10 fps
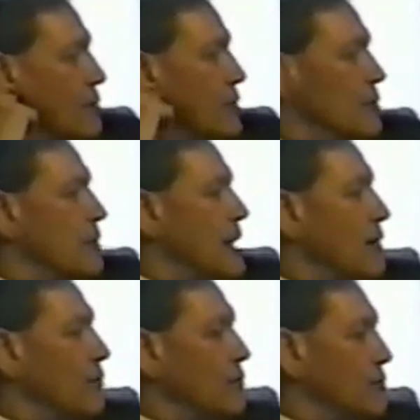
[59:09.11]
We'll
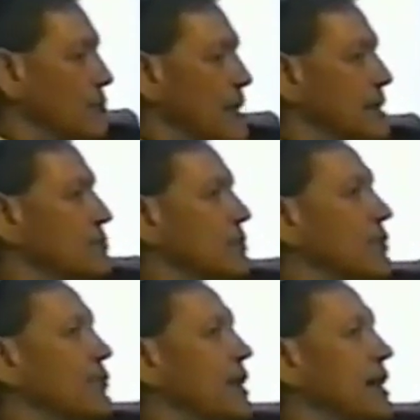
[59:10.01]
make immense
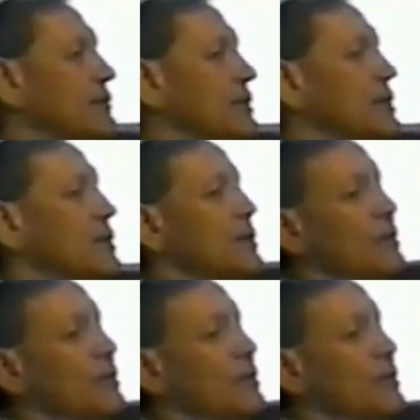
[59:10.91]
wealth out of it.